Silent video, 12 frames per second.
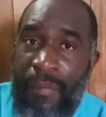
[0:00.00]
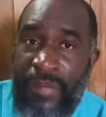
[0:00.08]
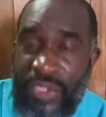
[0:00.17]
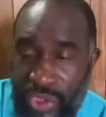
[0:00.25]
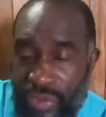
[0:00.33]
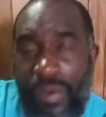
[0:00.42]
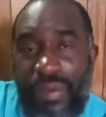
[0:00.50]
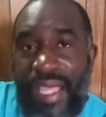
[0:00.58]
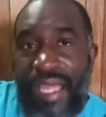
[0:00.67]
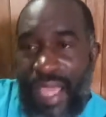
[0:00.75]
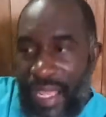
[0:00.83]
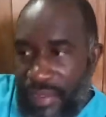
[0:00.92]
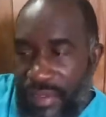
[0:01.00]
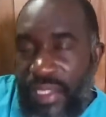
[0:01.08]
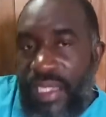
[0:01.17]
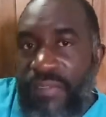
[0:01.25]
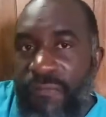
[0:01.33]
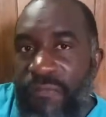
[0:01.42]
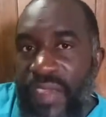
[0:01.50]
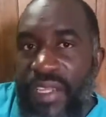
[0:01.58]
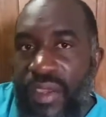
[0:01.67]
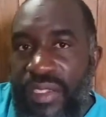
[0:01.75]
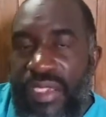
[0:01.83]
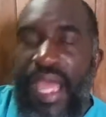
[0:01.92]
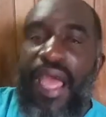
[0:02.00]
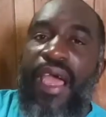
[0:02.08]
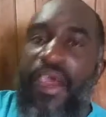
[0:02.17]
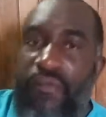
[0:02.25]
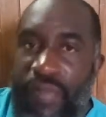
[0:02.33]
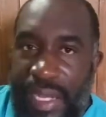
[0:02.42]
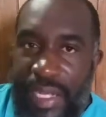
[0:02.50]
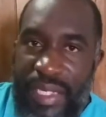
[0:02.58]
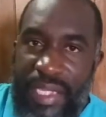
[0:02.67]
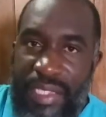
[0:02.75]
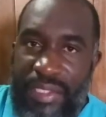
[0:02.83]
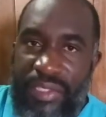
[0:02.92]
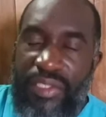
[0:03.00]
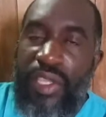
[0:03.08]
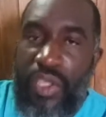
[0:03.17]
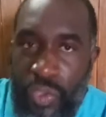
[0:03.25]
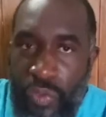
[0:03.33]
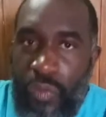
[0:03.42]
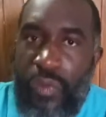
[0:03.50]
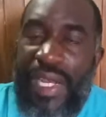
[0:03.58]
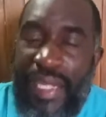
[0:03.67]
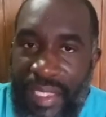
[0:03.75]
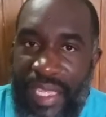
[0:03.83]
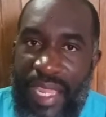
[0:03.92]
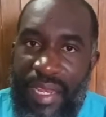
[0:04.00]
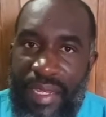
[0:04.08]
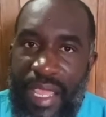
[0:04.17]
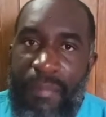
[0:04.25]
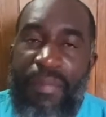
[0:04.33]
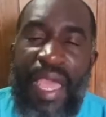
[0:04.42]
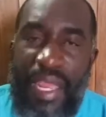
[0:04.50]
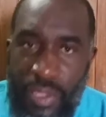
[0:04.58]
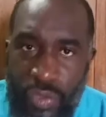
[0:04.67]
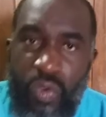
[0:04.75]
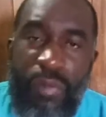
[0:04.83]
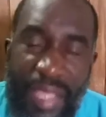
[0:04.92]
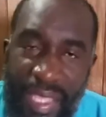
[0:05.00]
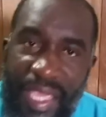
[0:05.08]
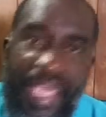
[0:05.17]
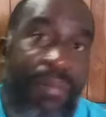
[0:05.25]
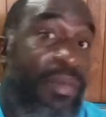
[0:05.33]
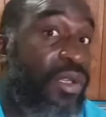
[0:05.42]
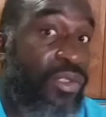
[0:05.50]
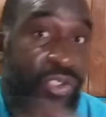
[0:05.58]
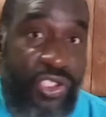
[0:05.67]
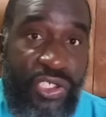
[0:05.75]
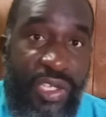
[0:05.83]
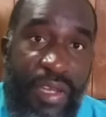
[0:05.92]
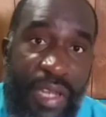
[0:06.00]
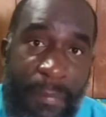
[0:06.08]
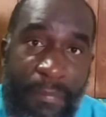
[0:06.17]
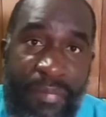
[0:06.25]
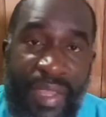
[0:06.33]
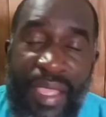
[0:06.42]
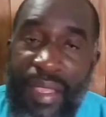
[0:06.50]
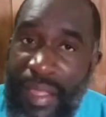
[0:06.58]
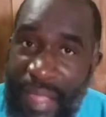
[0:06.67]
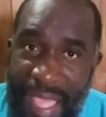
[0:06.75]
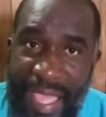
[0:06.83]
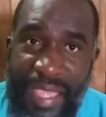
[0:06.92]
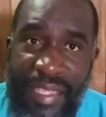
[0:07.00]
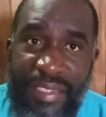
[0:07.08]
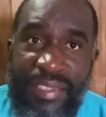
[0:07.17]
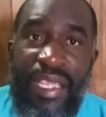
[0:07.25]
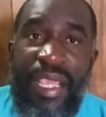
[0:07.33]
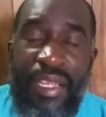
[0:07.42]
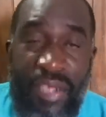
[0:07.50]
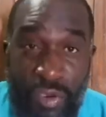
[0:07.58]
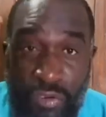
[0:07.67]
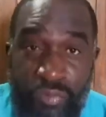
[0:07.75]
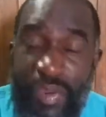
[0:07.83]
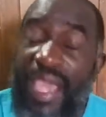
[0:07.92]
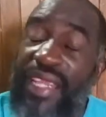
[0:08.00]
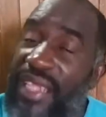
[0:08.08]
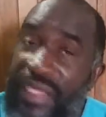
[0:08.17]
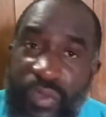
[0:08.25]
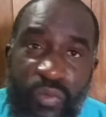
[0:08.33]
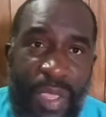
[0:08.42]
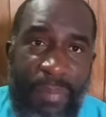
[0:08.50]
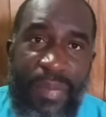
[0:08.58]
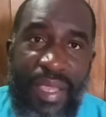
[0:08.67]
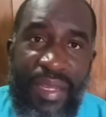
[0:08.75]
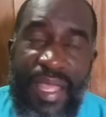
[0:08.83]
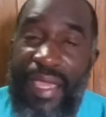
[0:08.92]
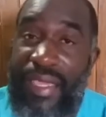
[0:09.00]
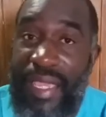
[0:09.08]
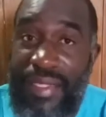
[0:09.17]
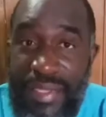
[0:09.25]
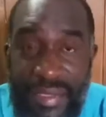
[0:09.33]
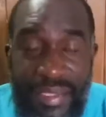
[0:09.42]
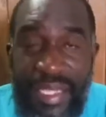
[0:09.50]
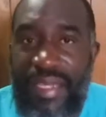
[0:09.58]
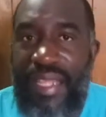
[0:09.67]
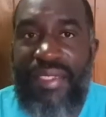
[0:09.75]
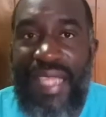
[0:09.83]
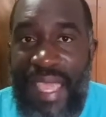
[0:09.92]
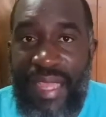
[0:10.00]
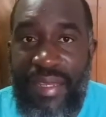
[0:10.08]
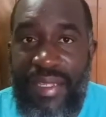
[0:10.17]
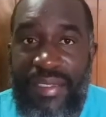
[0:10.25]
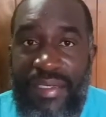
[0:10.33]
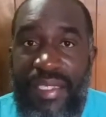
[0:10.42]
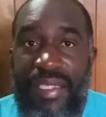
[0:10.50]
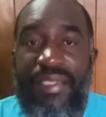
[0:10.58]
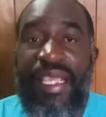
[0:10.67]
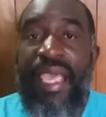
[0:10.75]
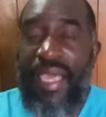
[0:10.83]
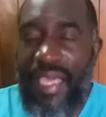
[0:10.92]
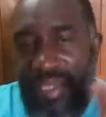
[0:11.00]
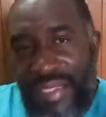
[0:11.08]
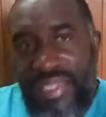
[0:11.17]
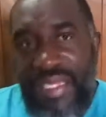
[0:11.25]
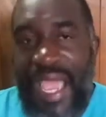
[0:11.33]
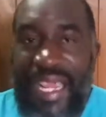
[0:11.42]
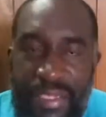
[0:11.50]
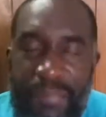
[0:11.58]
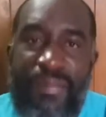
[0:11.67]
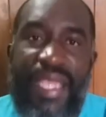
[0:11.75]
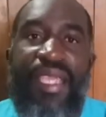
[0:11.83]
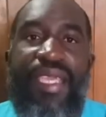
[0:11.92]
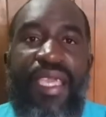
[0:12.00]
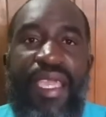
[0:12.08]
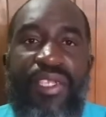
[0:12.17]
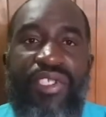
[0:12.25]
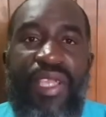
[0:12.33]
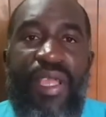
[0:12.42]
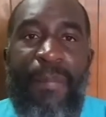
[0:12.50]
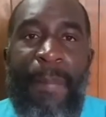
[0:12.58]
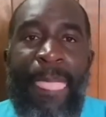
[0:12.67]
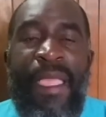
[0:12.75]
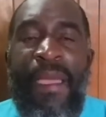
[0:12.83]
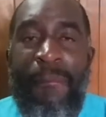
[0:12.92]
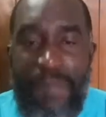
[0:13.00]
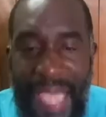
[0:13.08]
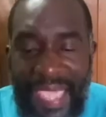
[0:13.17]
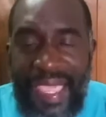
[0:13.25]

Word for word: so that as these videos are released, you will get them and you will be able to share them. Guys, The greatest weapon against sickness and disease is not medication. My